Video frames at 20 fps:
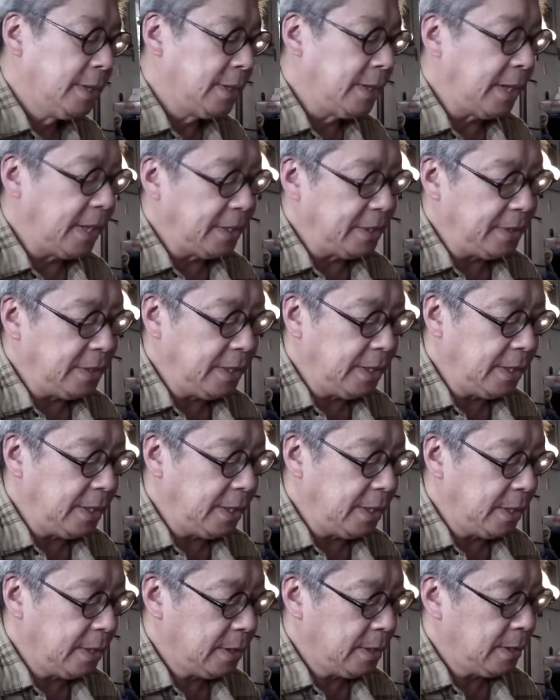that I
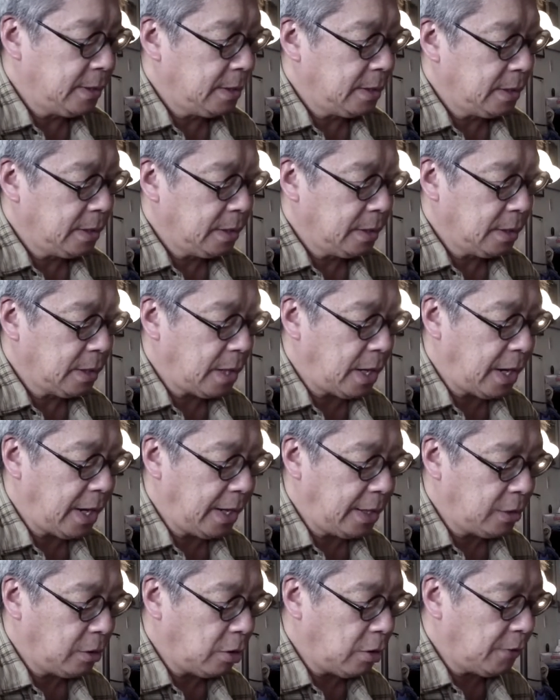did, I
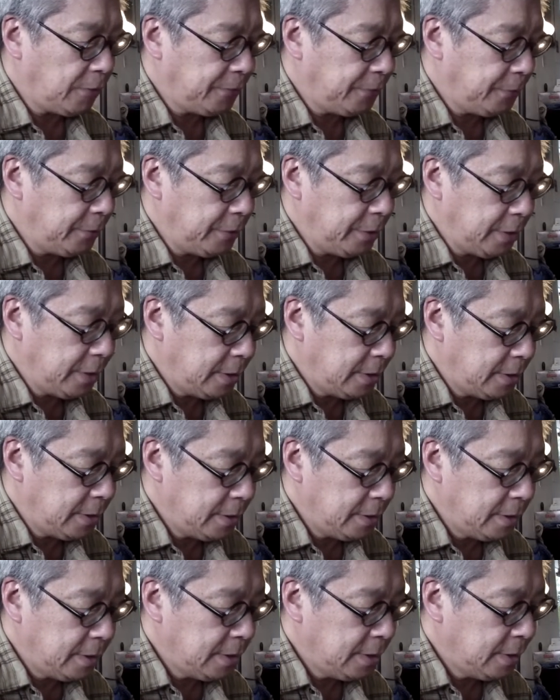had offered
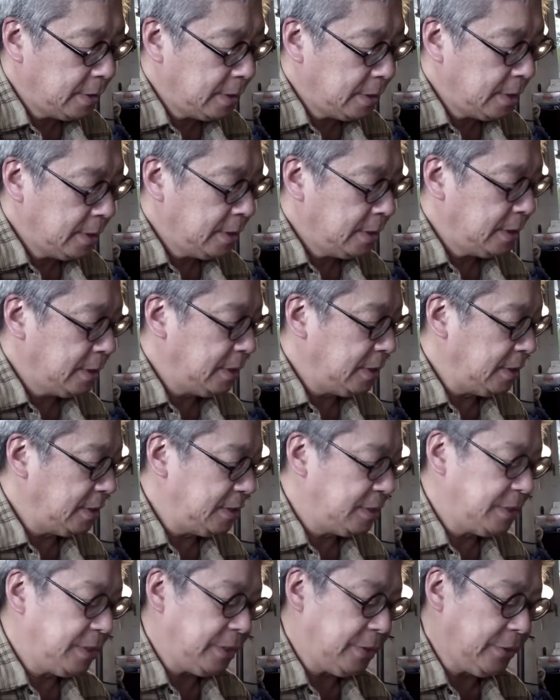the
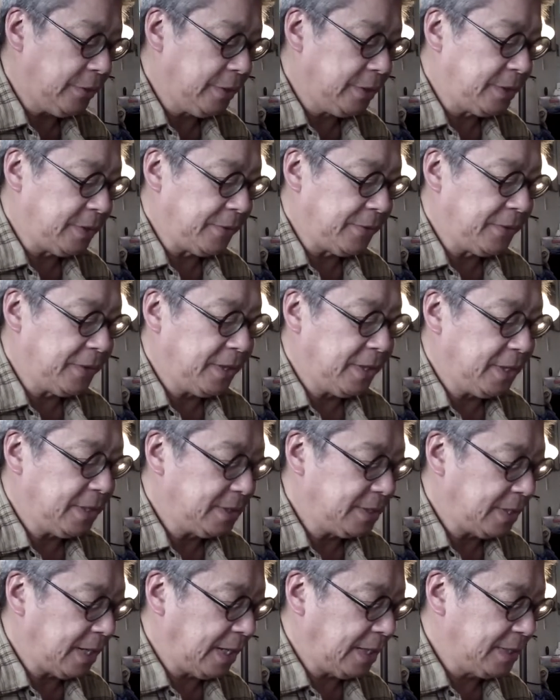series of
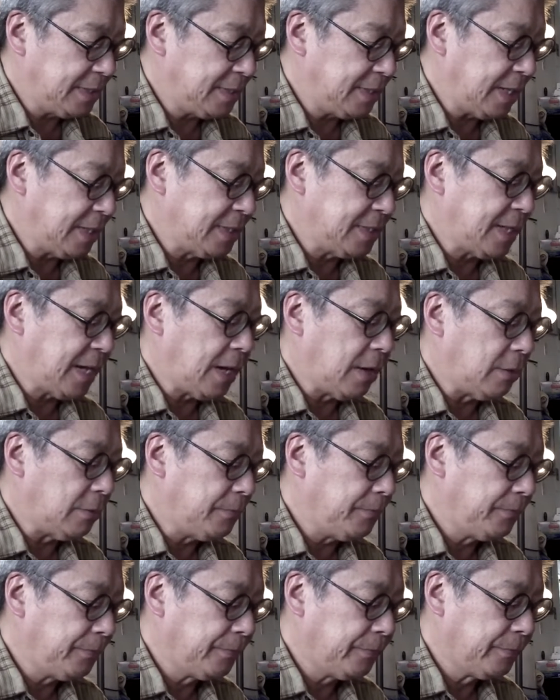things that I sent out
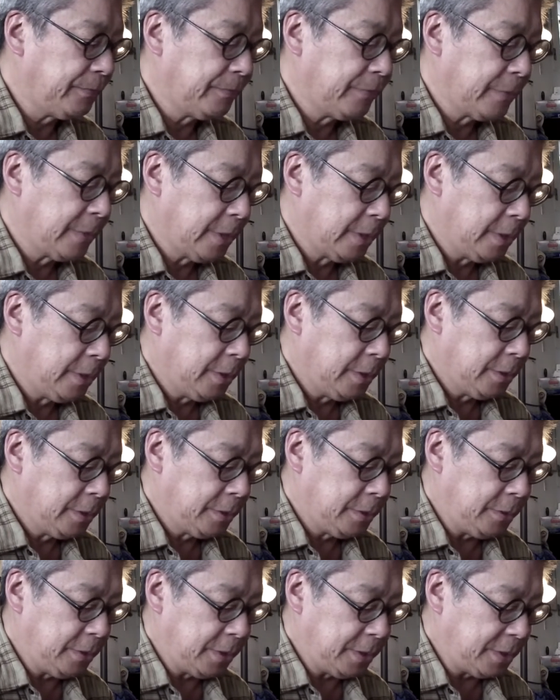
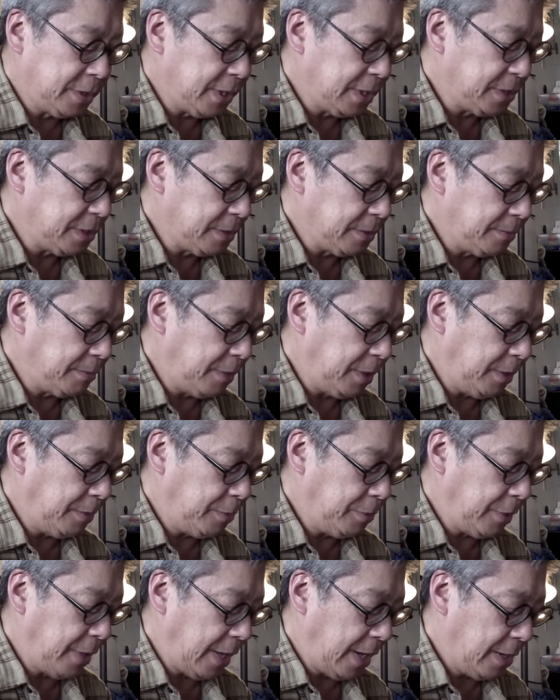to the dozen
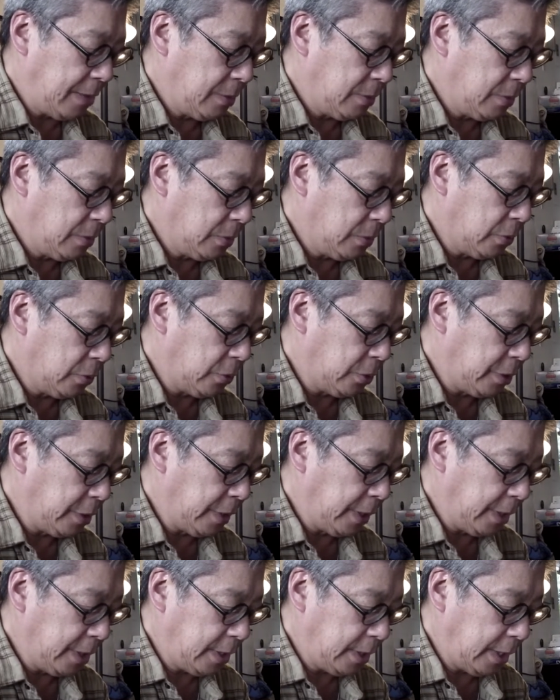people that
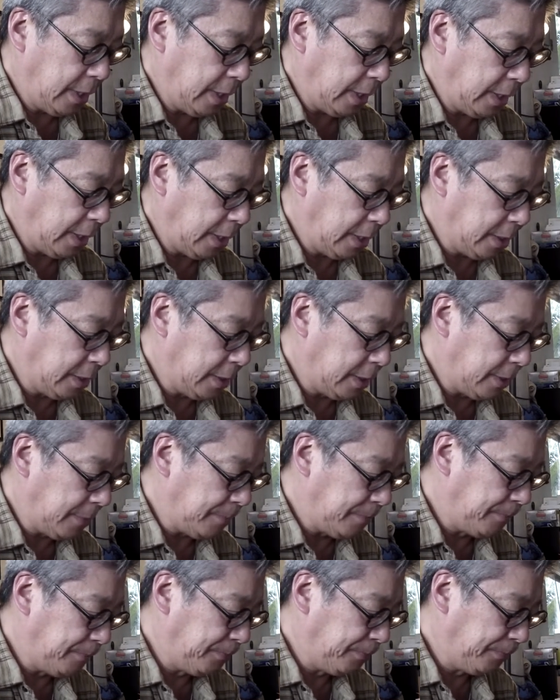ordered it. And,
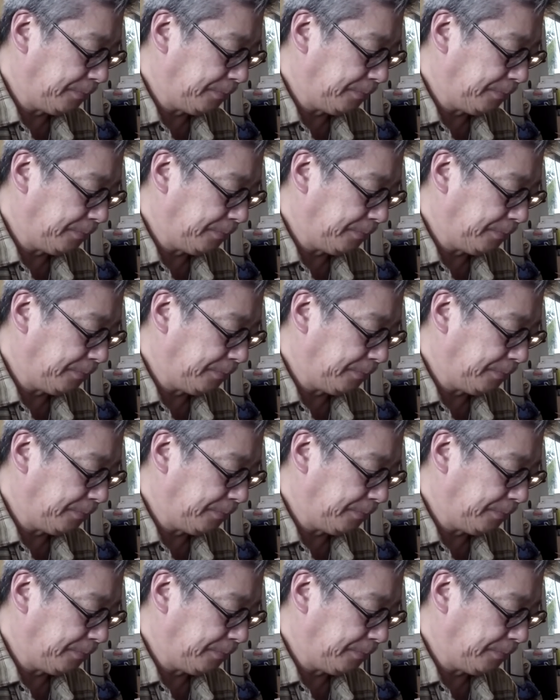um,